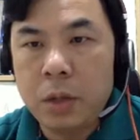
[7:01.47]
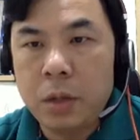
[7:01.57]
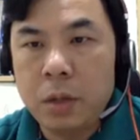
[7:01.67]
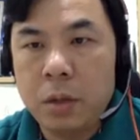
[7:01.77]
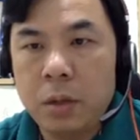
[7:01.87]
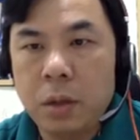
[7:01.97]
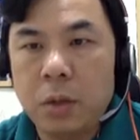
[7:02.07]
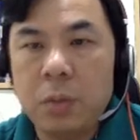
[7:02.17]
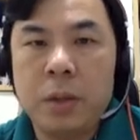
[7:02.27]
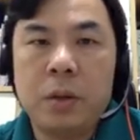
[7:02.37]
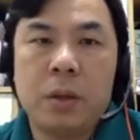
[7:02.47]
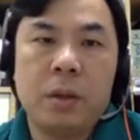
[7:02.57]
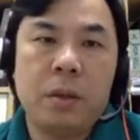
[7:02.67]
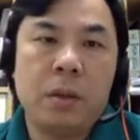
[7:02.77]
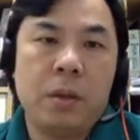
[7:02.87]
just now, diagonal matrix
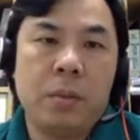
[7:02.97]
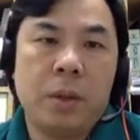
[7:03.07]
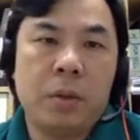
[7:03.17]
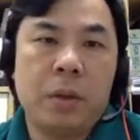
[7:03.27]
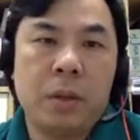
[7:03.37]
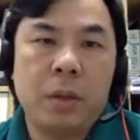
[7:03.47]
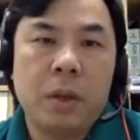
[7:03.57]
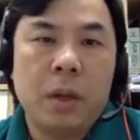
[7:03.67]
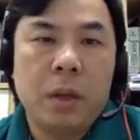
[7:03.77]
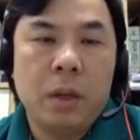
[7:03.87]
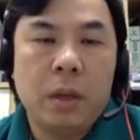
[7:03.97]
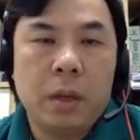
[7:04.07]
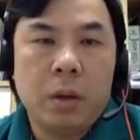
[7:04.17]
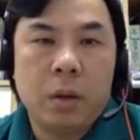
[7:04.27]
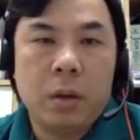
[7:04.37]
is just a matrix that
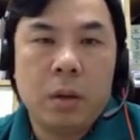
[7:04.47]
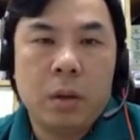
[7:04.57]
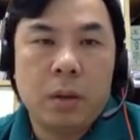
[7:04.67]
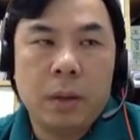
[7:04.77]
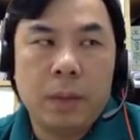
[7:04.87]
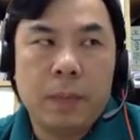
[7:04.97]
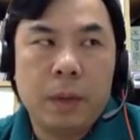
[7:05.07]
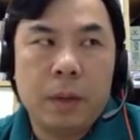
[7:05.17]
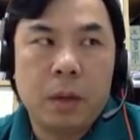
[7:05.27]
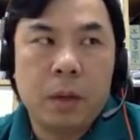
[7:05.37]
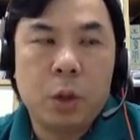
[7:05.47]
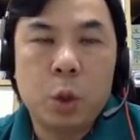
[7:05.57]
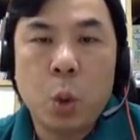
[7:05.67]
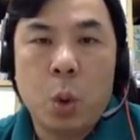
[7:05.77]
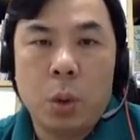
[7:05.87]

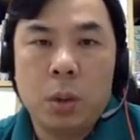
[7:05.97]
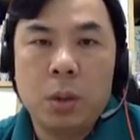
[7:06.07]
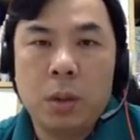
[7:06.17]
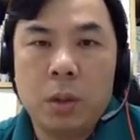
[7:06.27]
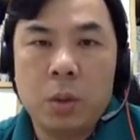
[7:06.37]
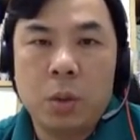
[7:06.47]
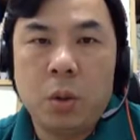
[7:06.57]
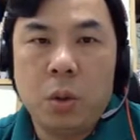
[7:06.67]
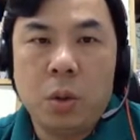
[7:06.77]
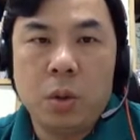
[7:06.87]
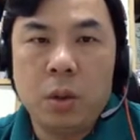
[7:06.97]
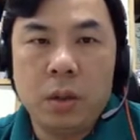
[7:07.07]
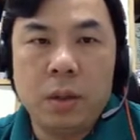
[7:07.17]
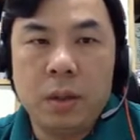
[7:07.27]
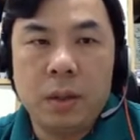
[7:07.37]
store all
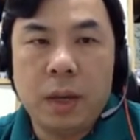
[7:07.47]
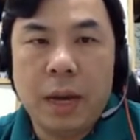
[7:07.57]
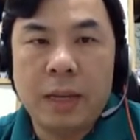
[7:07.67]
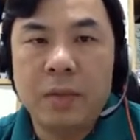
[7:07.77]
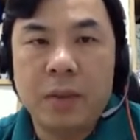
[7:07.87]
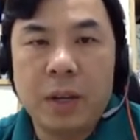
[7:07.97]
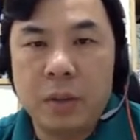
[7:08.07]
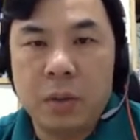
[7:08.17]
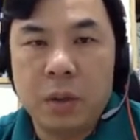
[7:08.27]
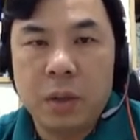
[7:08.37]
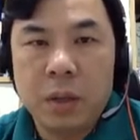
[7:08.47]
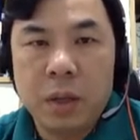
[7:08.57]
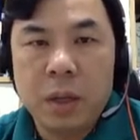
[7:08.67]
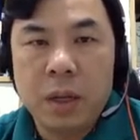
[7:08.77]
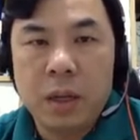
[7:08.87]
the eigenvalues
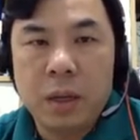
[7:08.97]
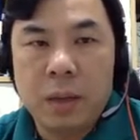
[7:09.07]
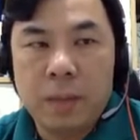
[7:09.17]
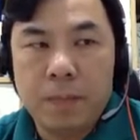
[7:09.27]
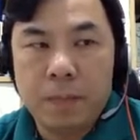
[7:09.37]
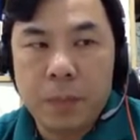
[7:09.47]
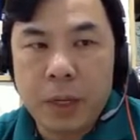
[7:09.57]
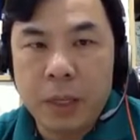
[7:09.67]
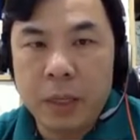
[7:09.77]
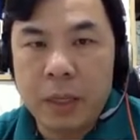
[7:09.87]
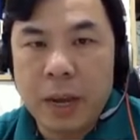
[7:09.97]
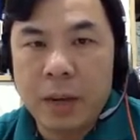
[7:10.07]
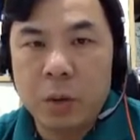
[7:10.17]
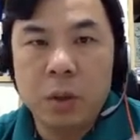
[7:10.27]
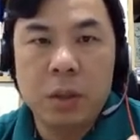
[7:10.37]
in a
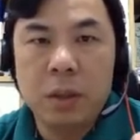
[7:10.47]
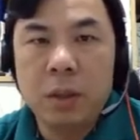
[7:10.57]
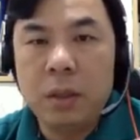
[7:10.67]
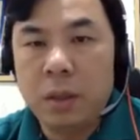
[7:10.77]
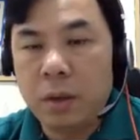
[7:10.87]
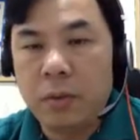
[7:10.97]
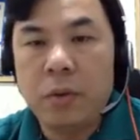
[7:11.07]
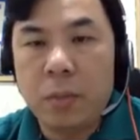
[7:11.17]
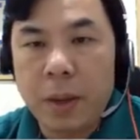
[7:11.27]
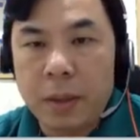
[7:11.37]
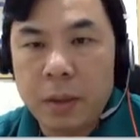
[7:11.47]
diagonal format.